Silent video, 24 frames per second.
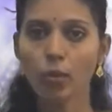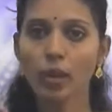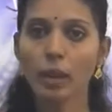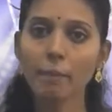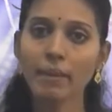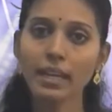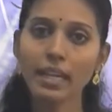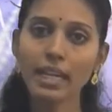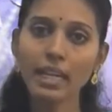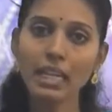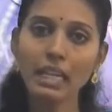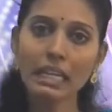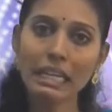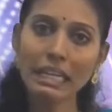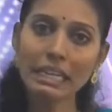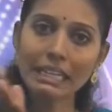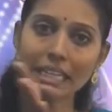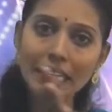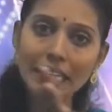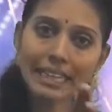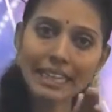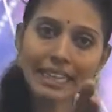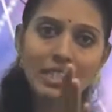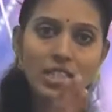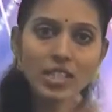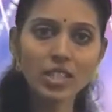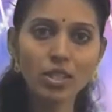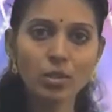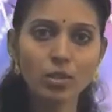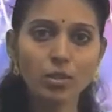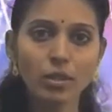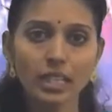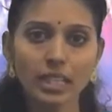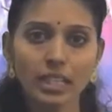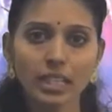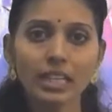will be greater than
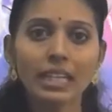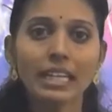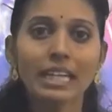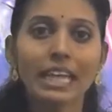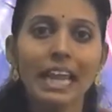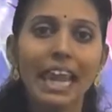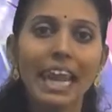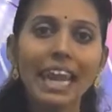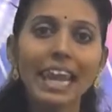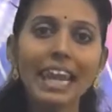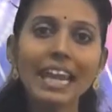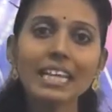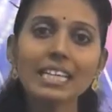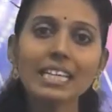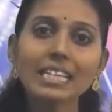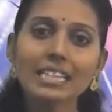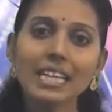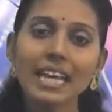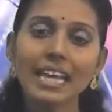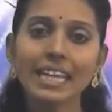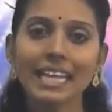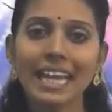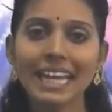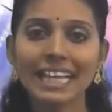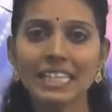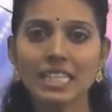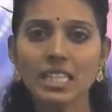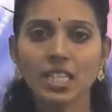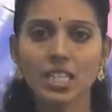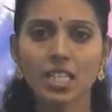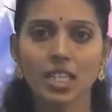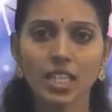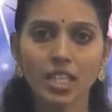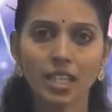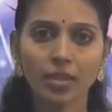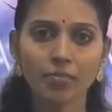0 degree, less than
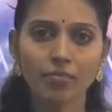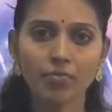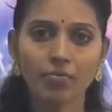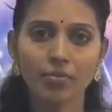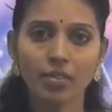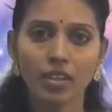90 degree.